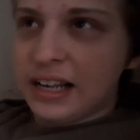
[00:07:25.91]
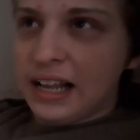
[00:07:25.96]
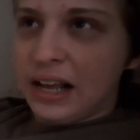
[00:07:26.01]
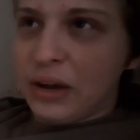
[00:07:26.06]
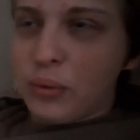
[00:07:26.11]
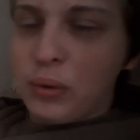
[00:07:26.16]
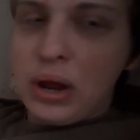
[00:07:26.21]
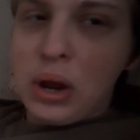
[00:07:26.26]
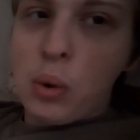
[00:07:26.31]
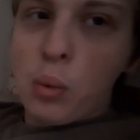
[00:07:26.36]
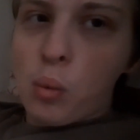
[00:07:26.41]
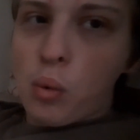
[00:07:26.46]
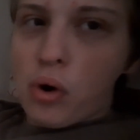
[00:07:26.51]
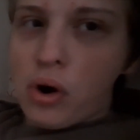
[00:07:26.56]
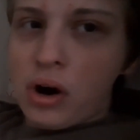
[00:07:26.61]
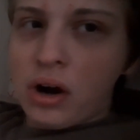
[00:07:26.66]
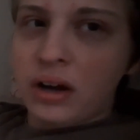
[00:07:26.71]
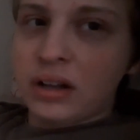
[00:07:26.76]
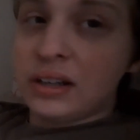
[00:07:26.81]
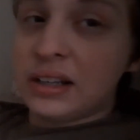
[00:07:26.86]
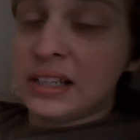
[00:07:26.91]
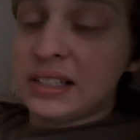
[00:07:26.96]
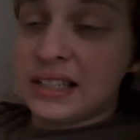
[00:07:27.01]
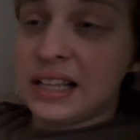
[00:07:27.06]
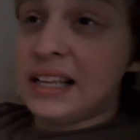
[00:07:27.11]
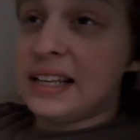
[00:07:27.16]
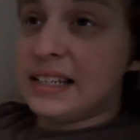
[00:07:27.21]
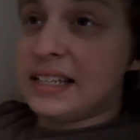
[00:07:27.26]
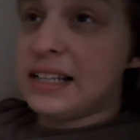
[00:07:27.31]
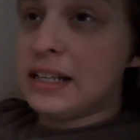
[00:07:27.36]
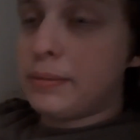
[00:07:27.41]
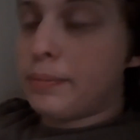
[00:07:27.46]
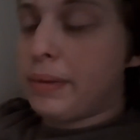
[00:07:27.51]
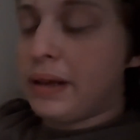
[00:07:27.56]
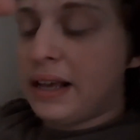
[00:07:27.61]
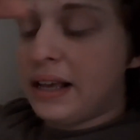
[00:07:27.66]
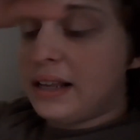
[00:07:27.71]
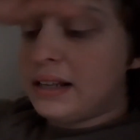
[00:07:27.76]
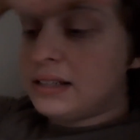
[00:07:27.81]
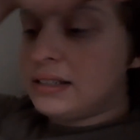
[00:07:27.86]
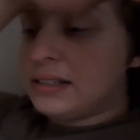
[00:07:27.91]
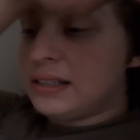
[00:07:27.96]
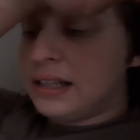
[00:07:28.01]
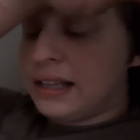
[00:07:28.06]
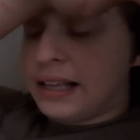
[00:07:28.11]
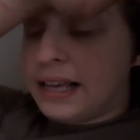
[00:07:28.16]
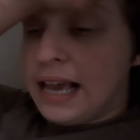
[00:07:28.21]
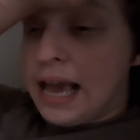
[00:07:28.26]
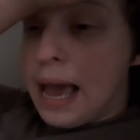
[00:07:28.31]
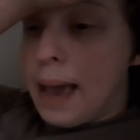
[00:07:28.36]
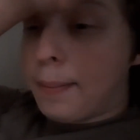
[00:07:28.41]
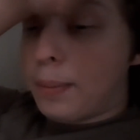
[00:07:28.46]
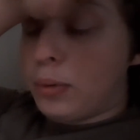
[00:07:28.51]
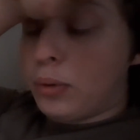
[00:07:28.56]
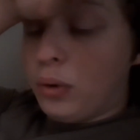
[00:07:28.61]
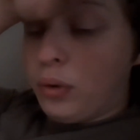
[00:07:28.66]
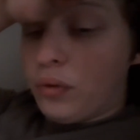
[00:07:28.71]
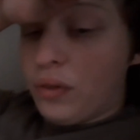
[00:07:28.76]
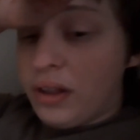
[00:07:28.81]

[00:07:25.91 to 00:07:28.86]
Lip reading: like, we won, because they did beat the Capitol.